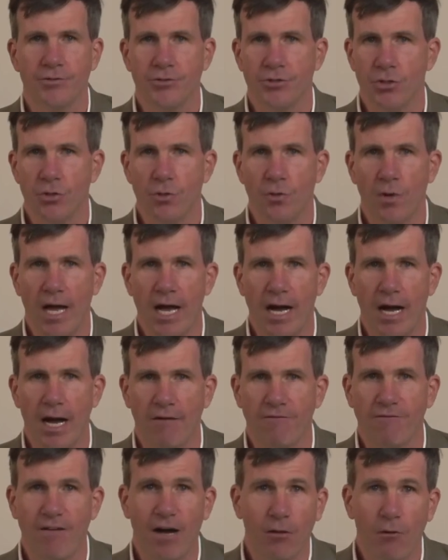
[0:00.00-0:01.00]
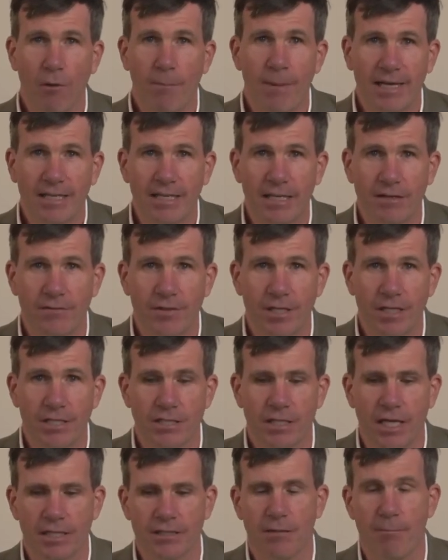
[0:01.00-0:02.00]
Do follow-up
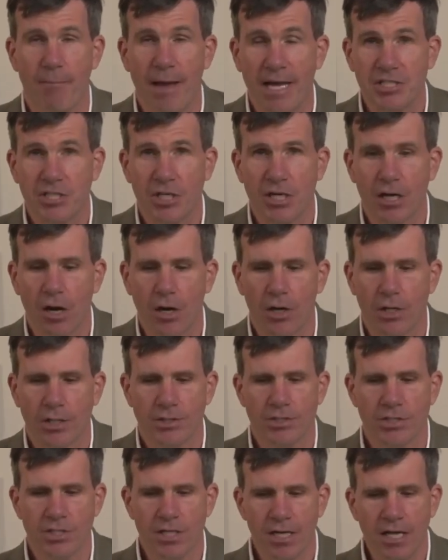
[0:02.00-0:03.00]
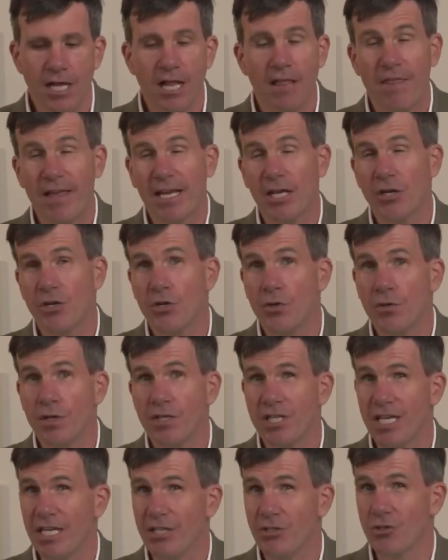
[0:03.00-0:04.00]
activities like the matching cards. They can do
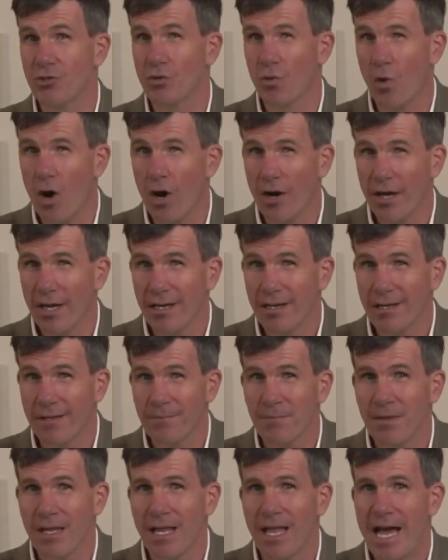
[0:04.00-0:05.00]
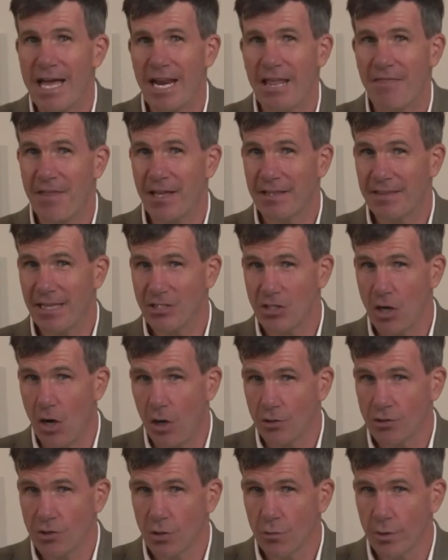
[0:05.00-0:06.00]
this in drawing, and I think that's
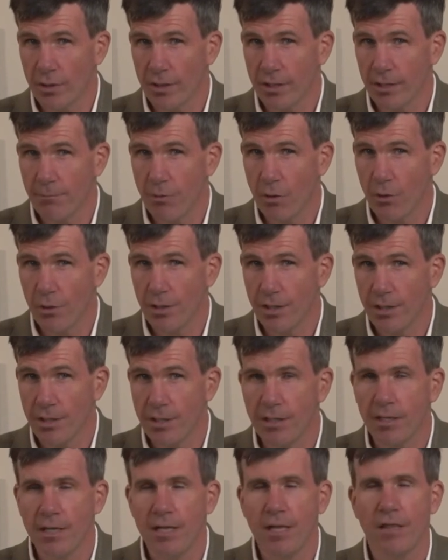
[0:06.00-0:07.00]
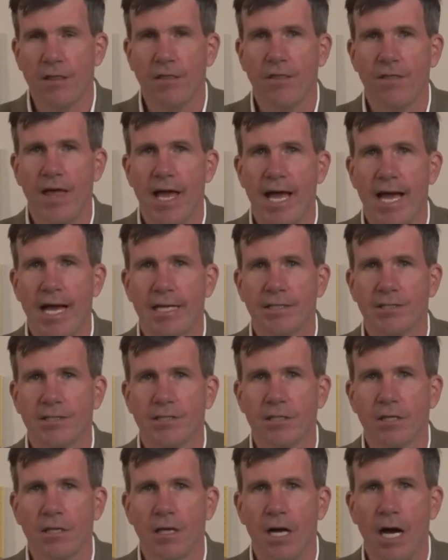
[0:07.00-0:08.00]
also really important that,
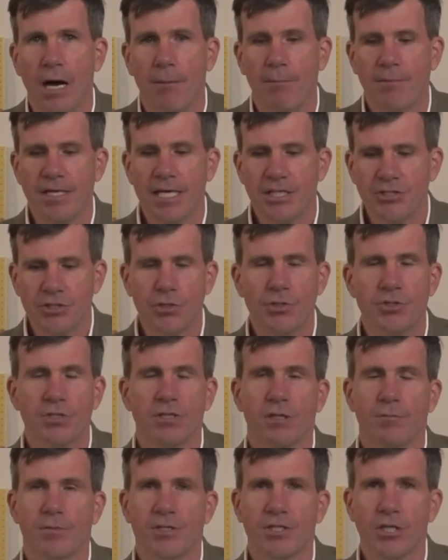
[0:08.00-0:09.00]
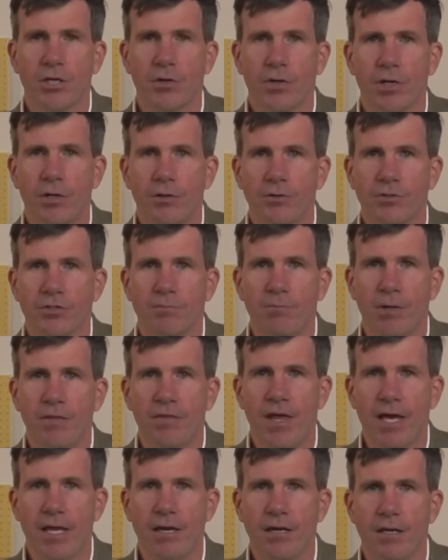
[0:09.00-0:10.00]
yes, they're using the materials, but
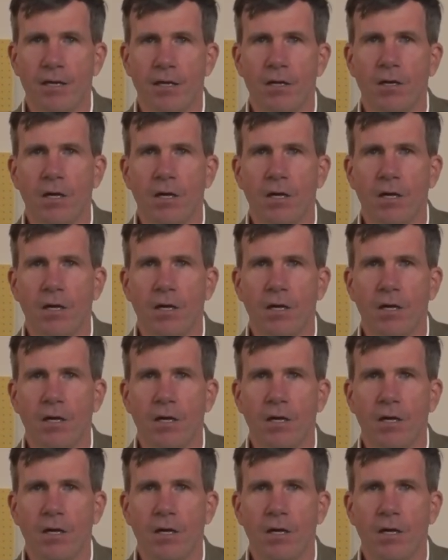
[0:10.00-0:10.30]
then